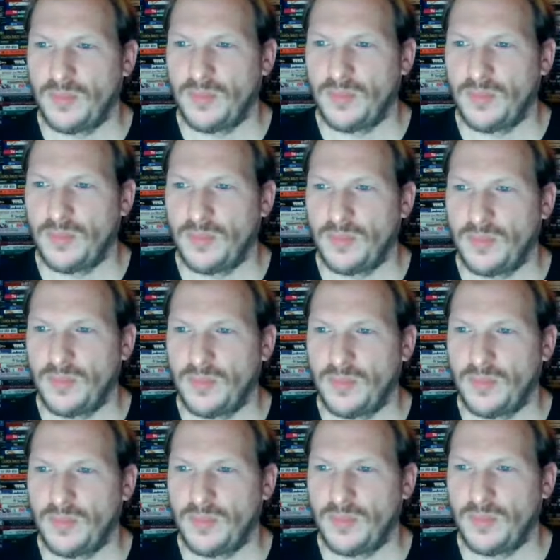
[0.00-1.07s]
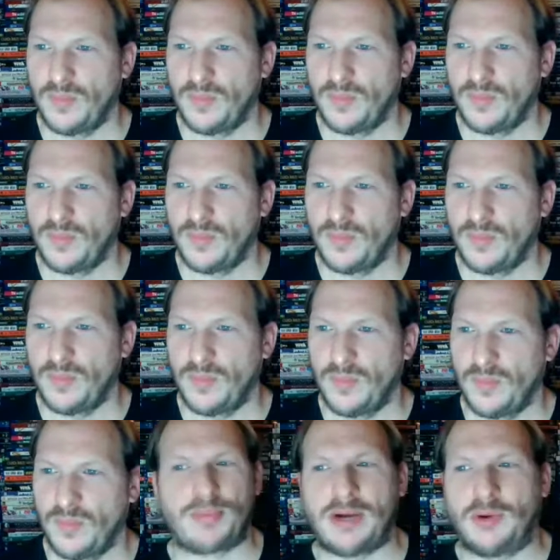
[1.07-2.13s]
And what's interesting is, of
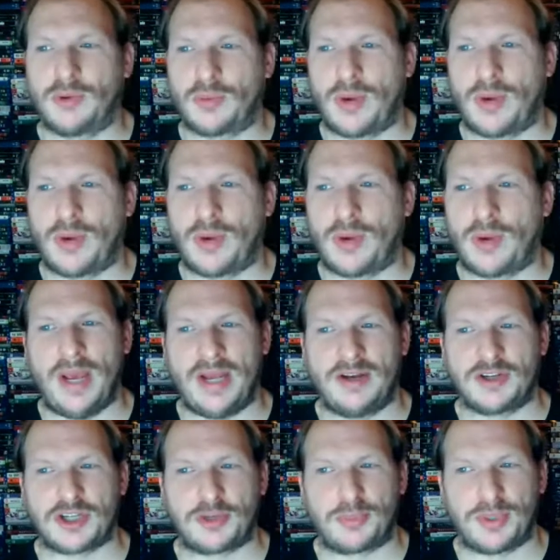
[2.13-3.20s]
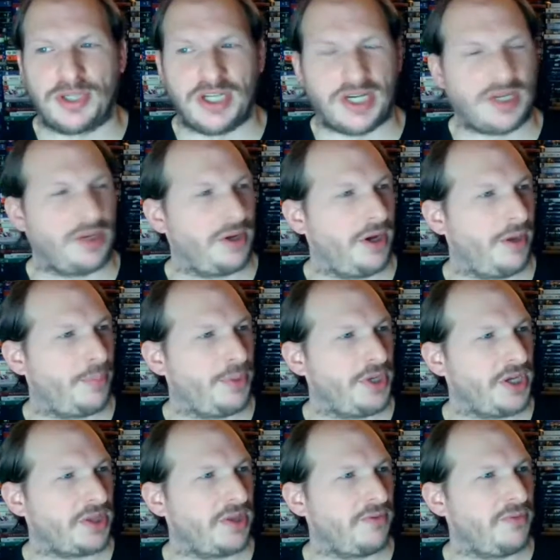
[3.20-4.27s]
course, Michael Crichton managed to predict
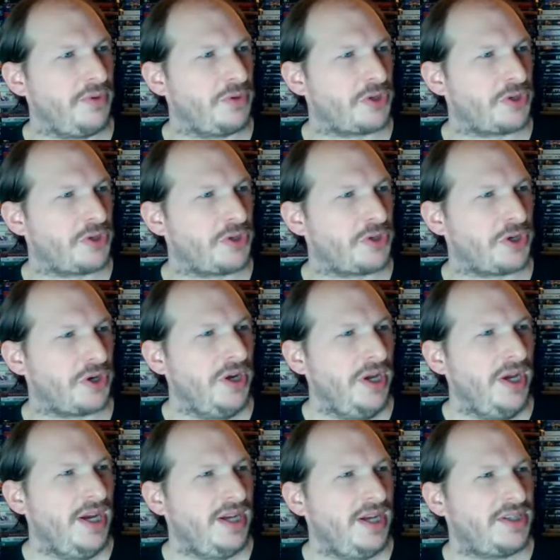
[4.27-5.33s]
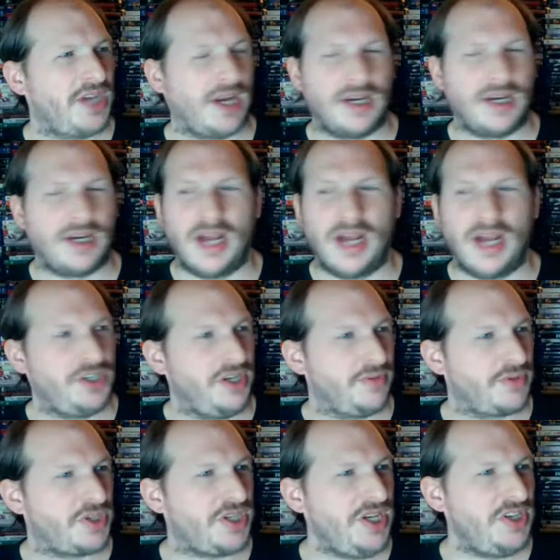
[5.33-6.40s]
the future technology
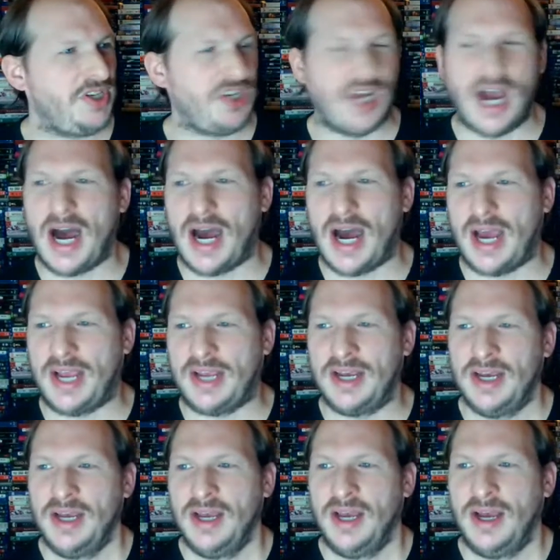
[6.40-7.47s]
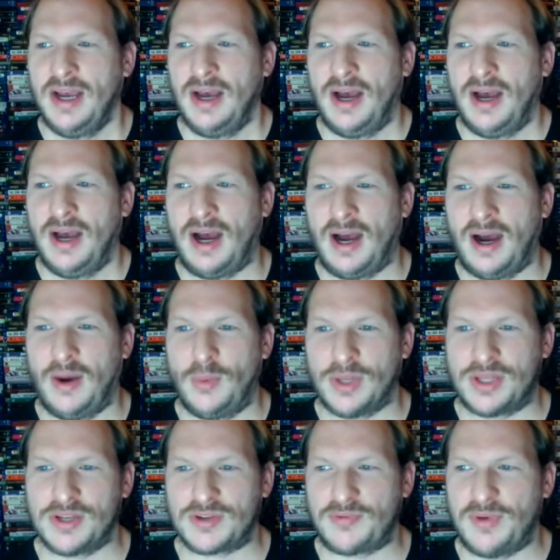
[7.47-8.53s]
of CGI
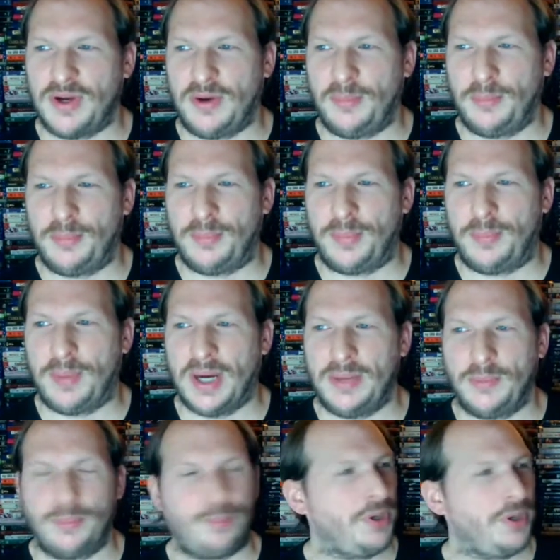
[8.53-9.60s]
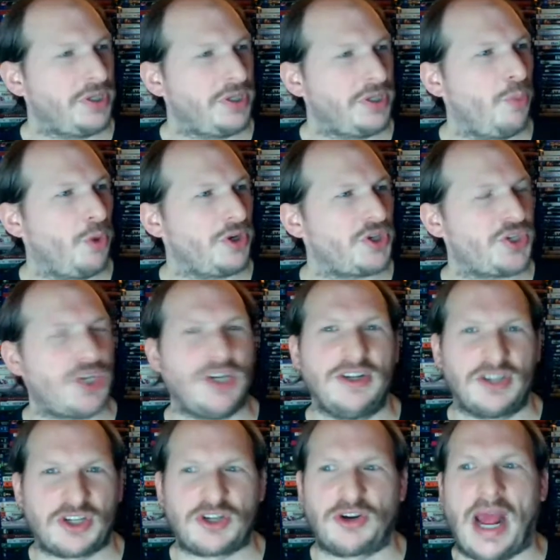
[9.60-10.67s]
with this film, but puts more
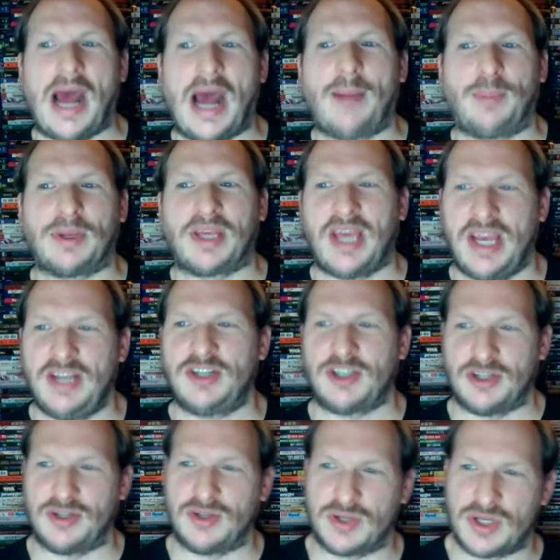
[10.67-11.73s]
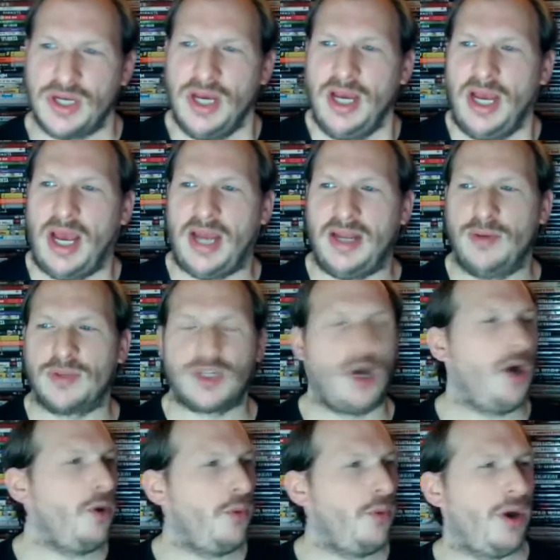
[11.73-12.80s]
sinister applications. And he was
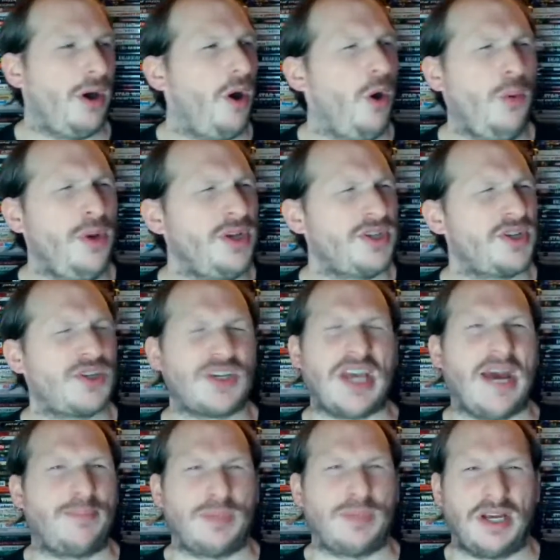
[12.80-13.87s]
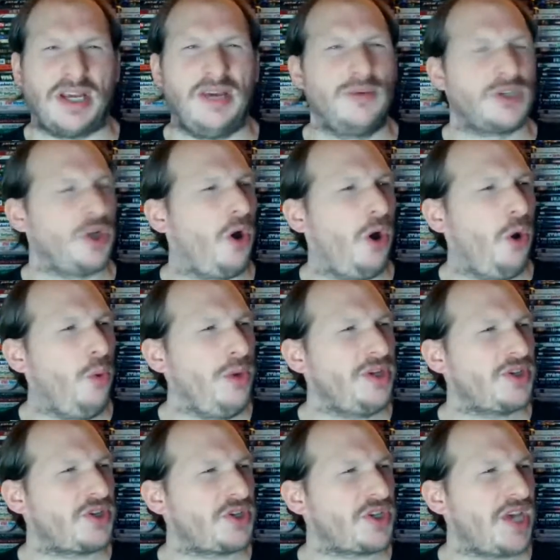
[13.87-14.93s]
always a skeptic. He was always
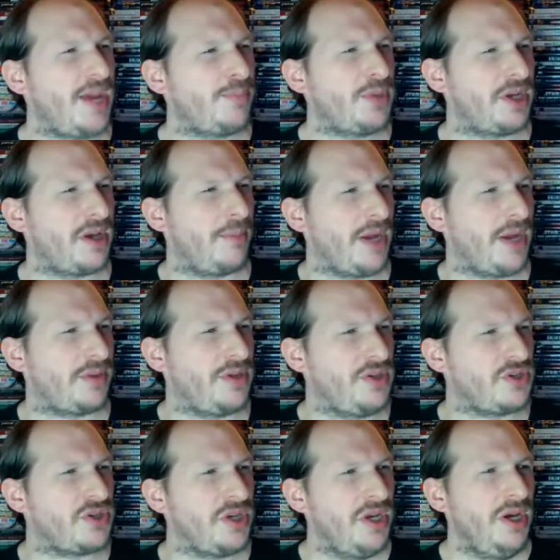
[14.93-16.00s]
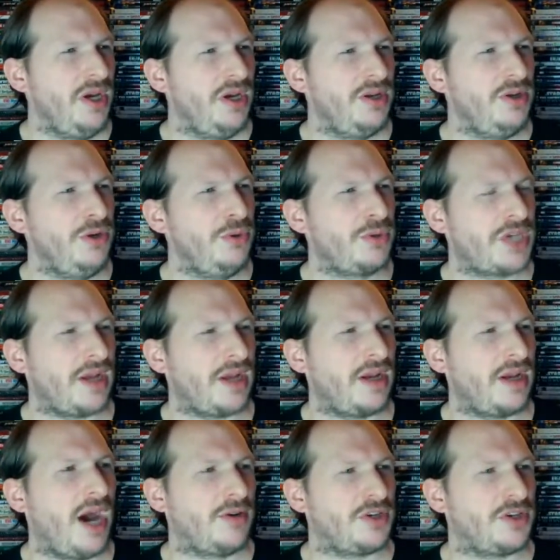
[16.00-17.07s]
a skeptic about these new
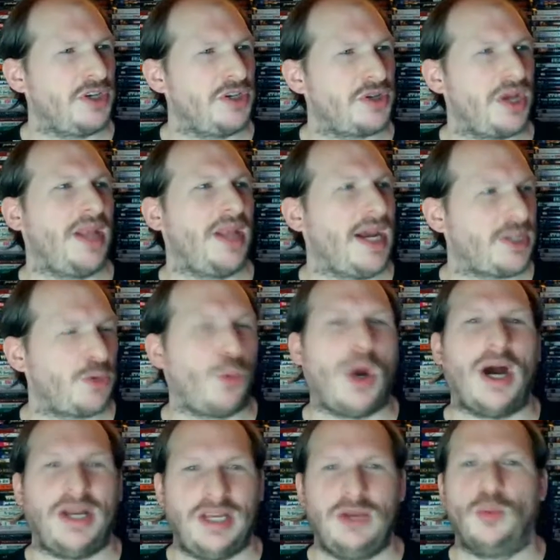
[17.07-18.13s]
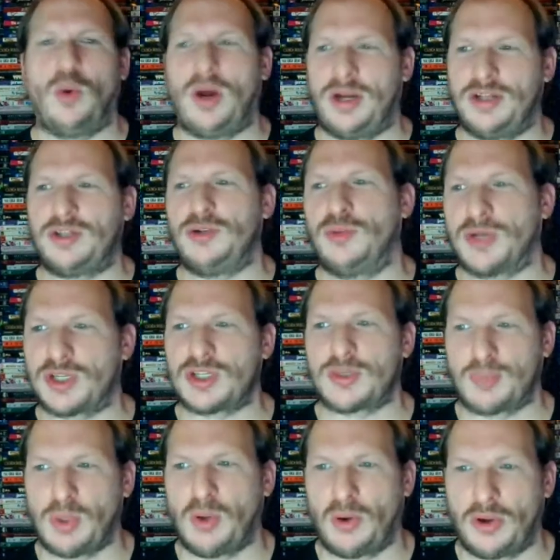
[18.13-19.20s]
technologies, and that's why he wanted to
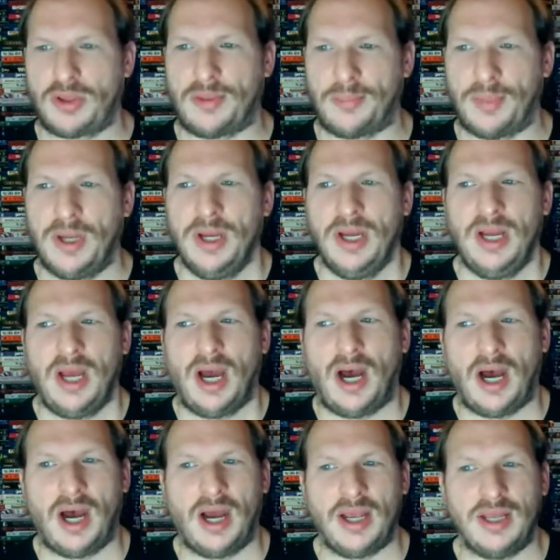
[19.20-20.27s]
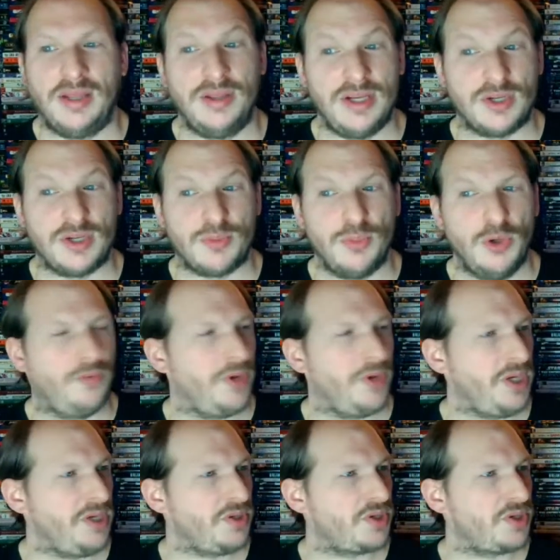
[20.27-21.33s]
explore them in these
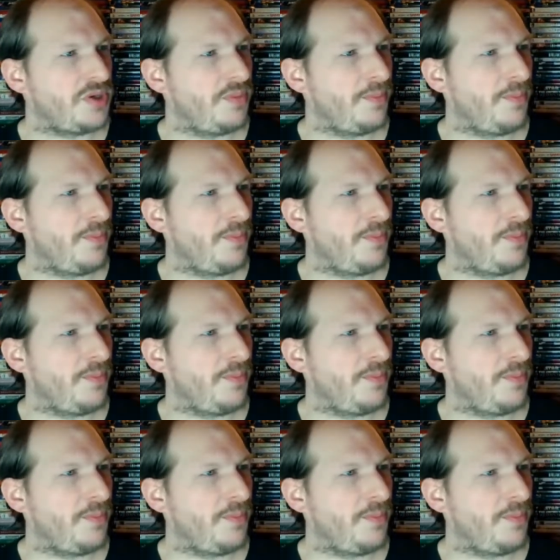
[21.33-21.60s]
movies.